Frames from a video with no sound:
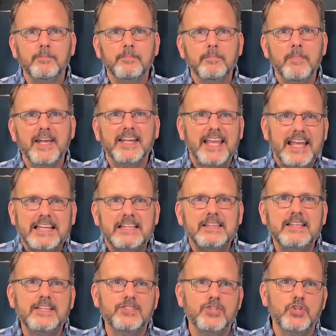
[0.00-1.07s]
medicated
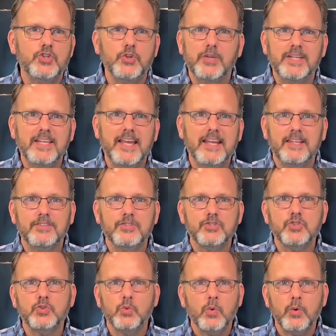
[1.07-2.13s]
things that you can get at the
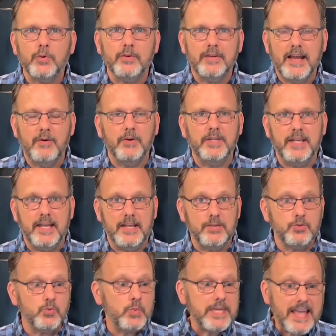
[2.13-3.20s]
store
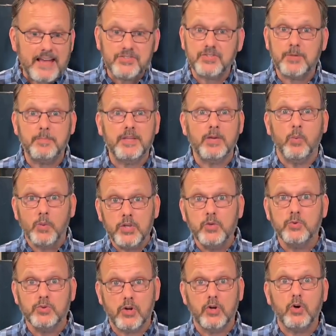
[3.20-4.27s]
nowadays, we have something we
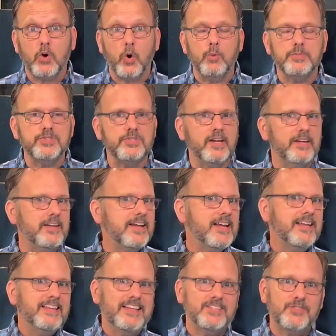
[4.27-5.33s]
use on our homestead
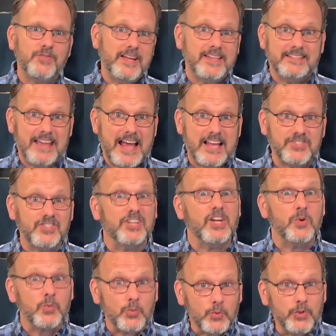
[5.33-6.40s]
that's fantastic.
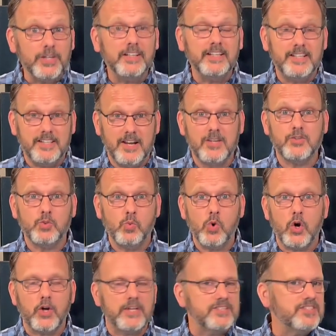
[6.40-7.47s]
It really does
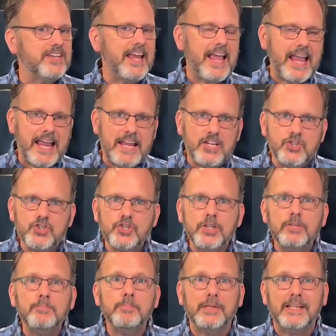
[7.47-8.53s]
work. It's an
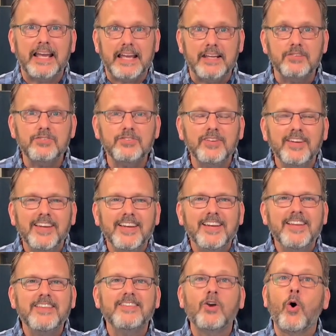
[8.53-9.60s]
ancient plant
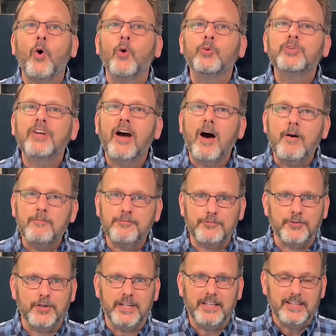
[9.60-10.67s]
called
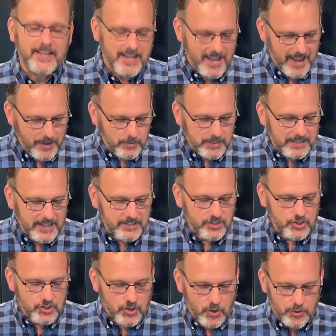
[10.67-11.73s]
Comfrey. And we'd like to
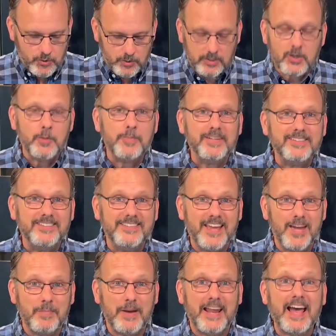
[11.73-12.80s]
show you a little bit
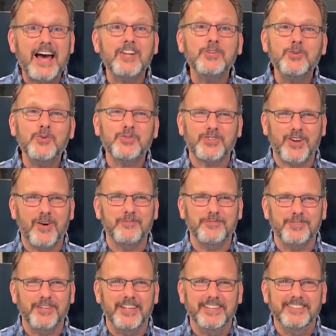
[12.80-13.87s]
today about how to use
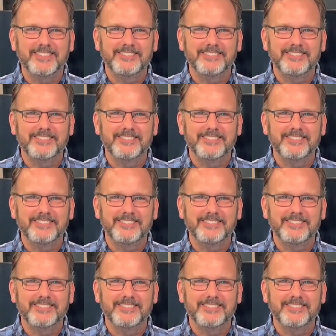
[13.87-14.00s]
Comfrey.